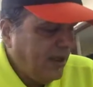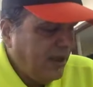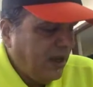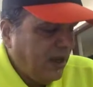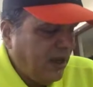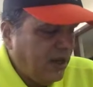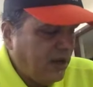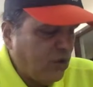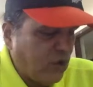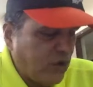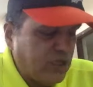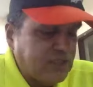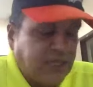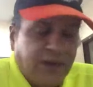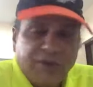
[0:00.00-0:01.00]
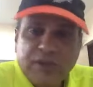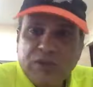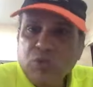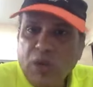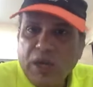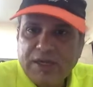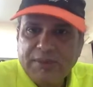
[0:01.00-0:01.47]
Ronak Savant, who
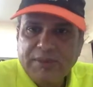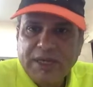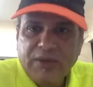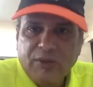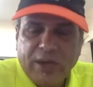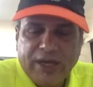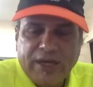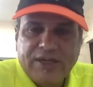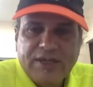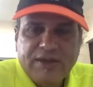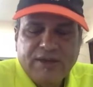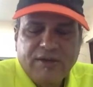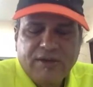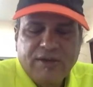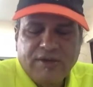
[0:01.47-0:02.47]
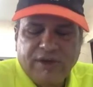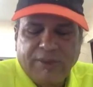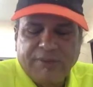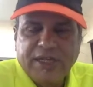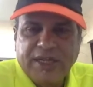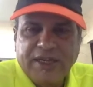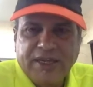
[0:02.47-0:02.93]
ultimately won it,
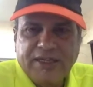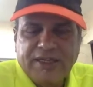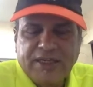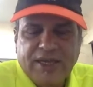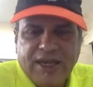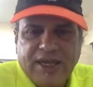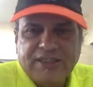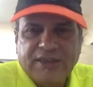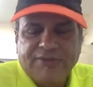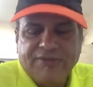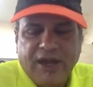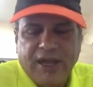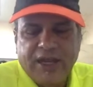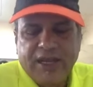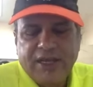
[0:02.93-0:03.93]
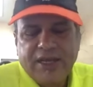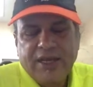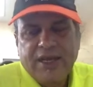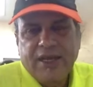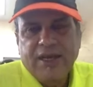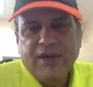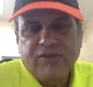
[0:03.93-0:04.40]
representing SFI,
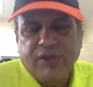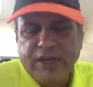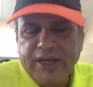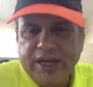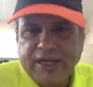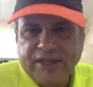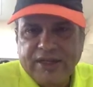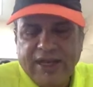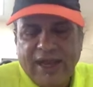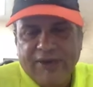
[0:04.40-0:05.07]
training at the GAF.